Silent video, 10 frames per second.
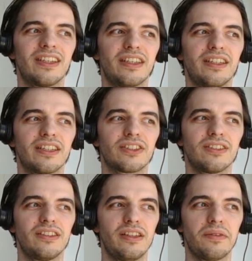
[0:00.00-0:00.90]
I
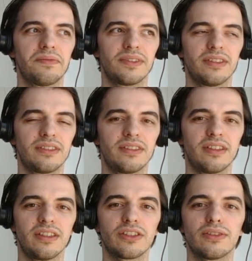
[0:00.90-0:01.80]
actually
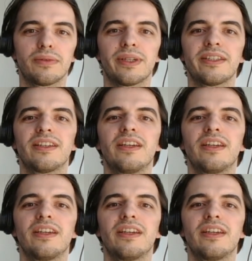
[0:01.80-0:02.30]
write,